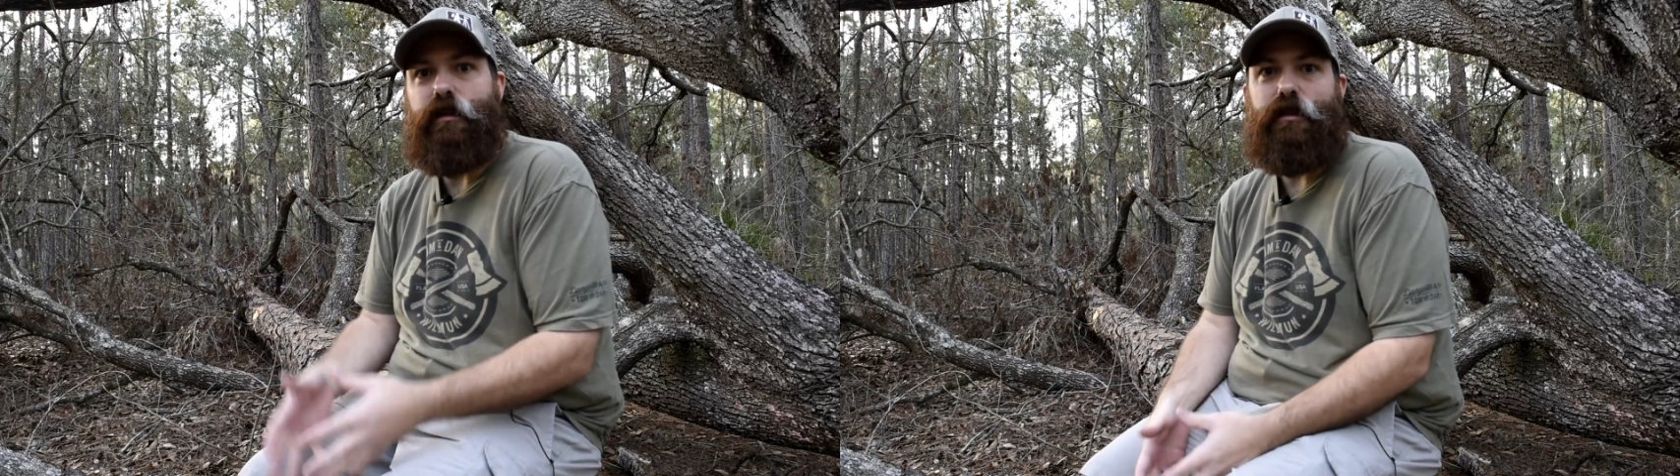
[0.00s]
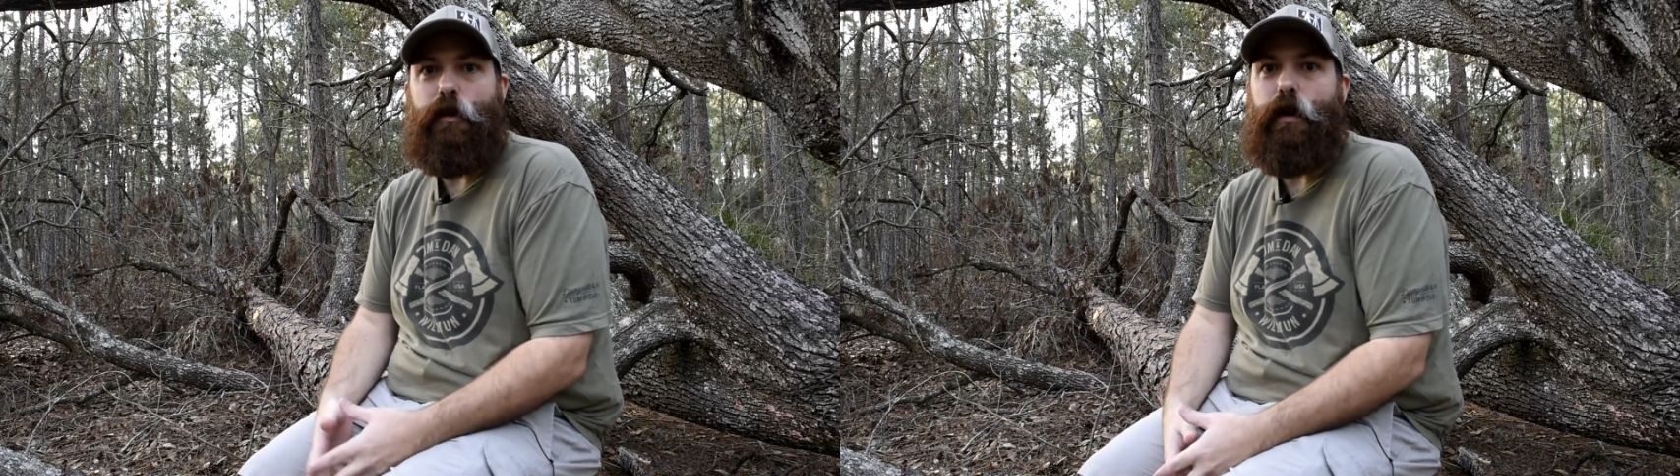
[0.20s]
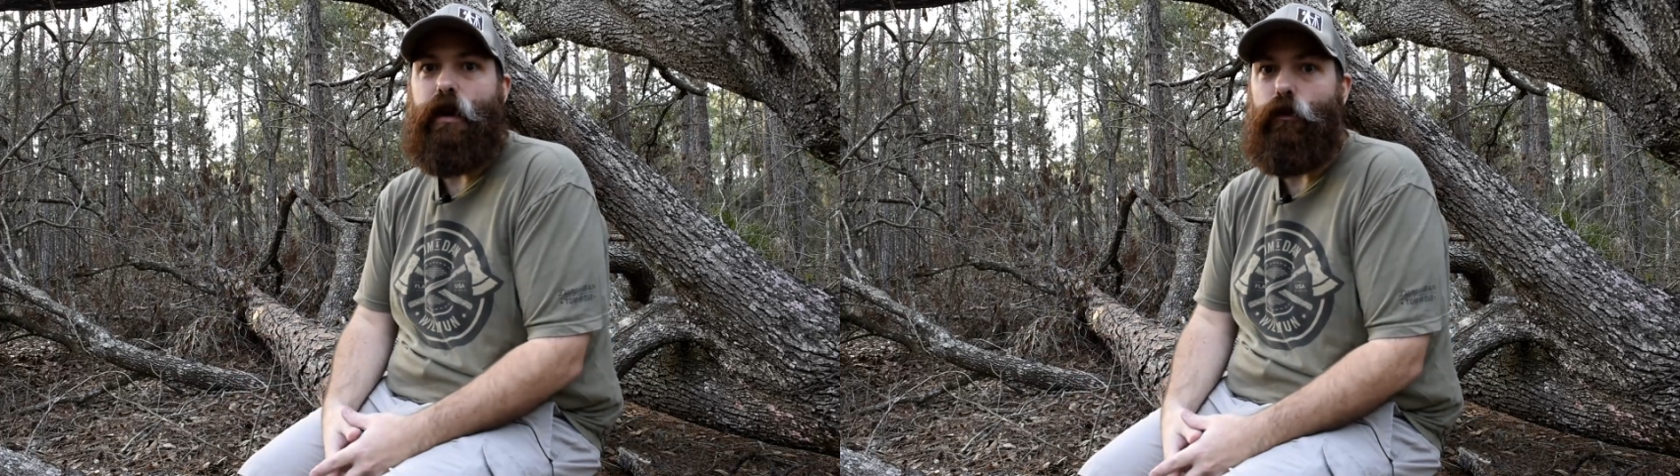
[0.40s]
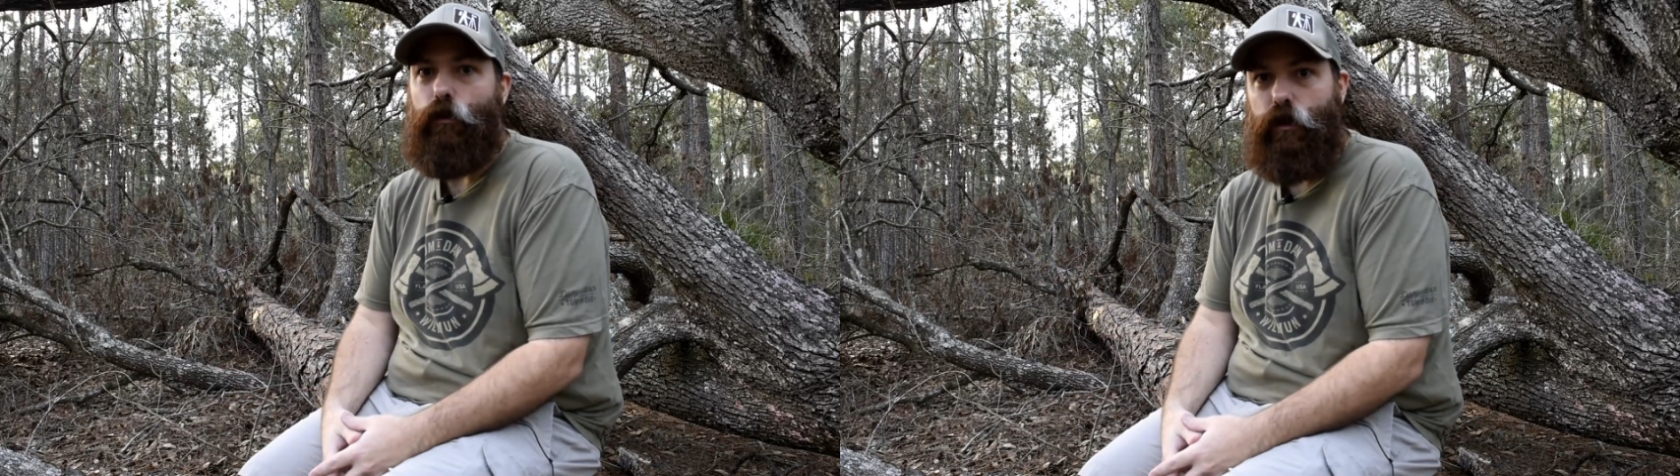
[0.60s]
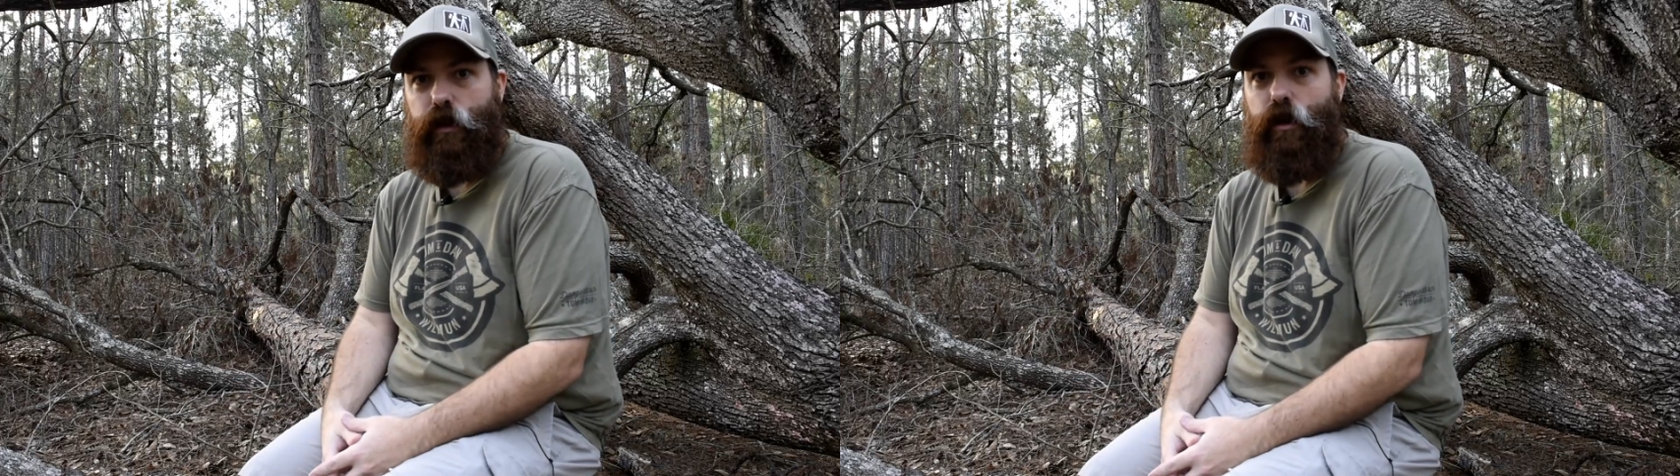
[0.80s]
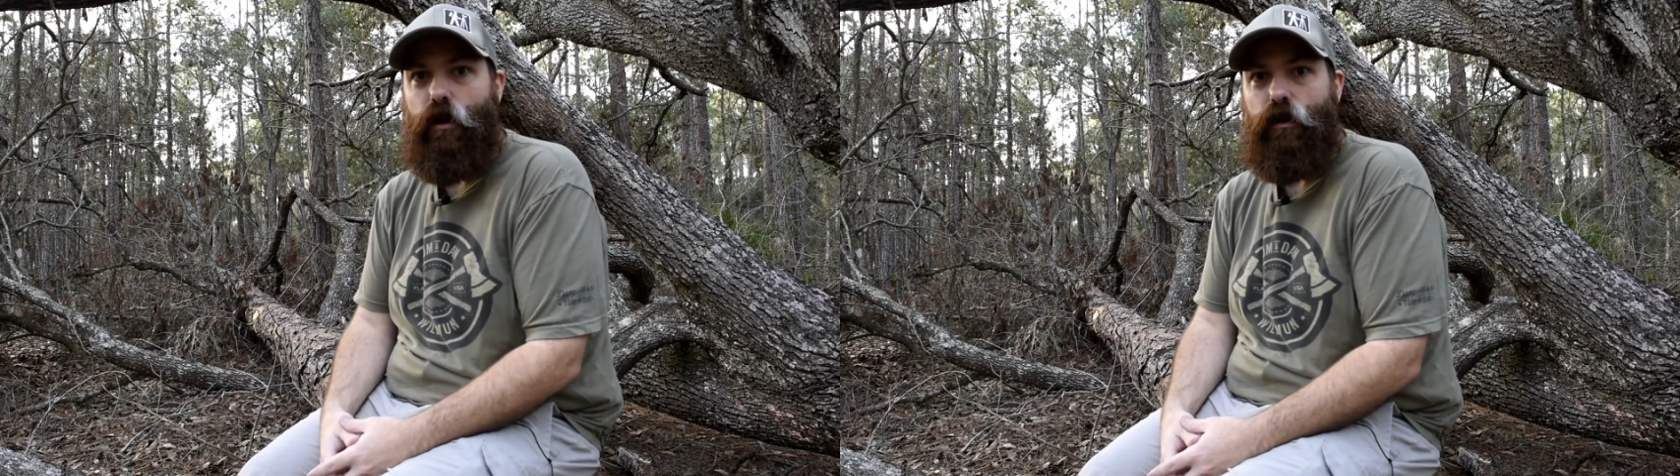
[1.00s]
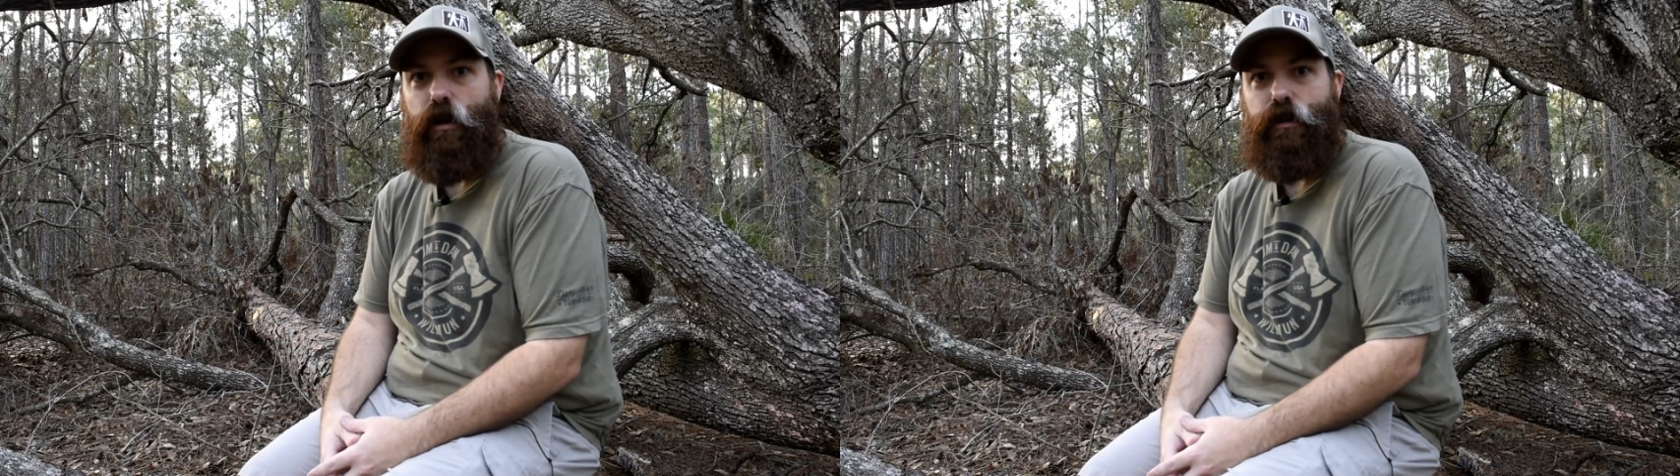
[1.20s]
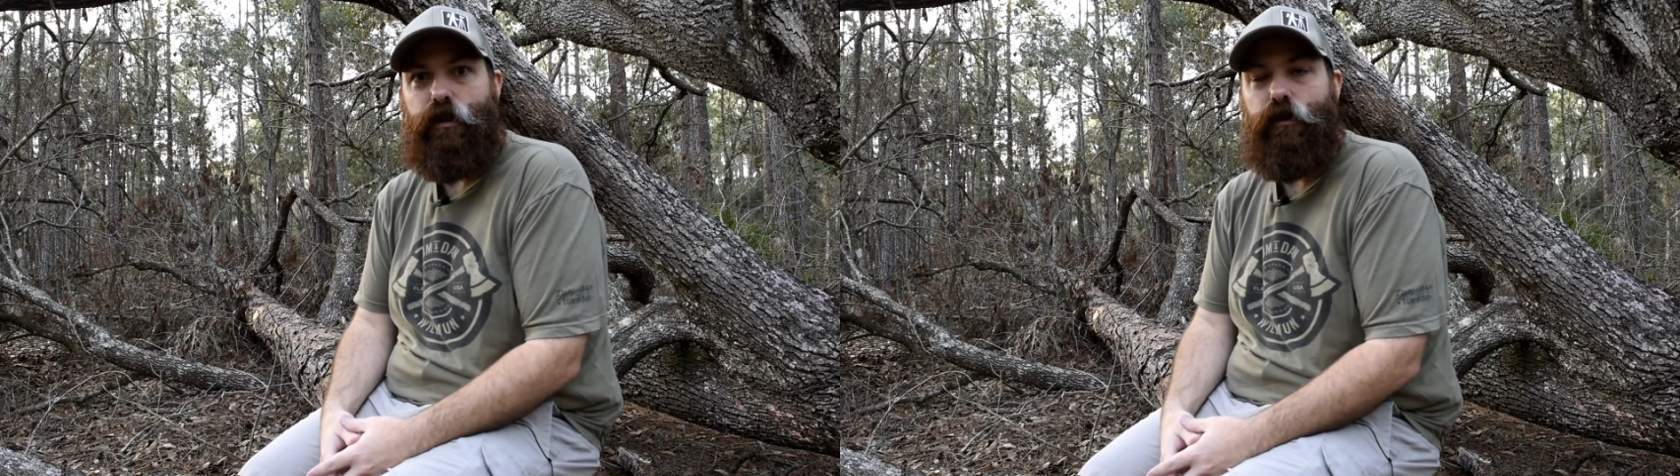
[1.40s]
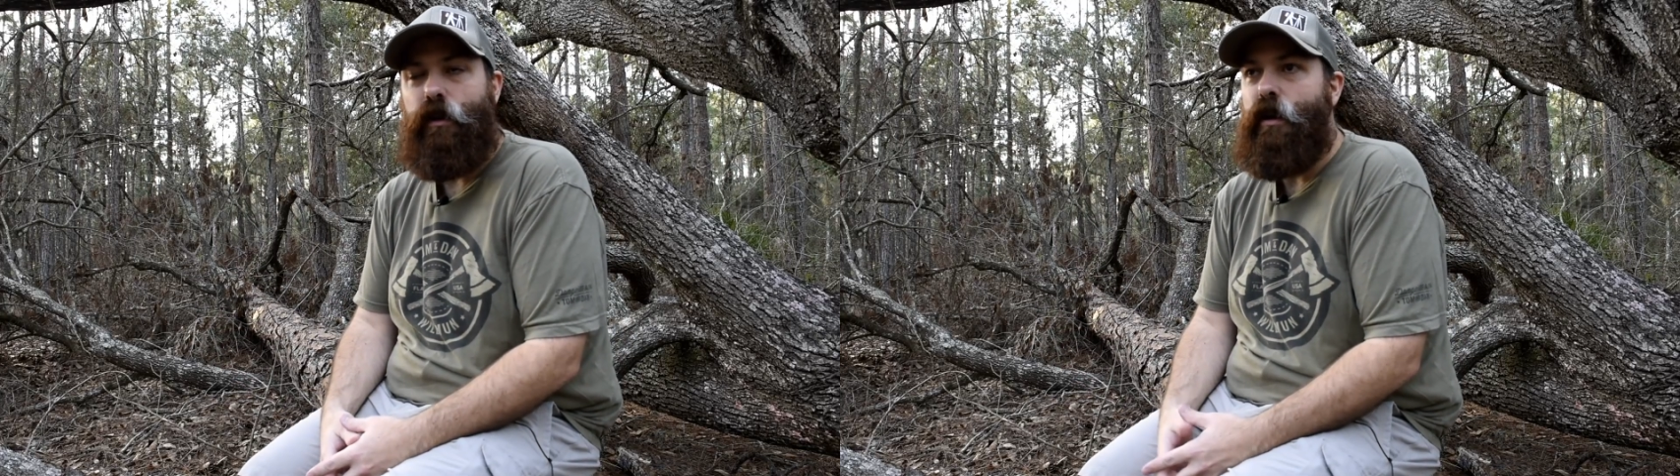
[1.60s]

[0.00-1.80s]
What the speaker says: It's going to make it really hard on you.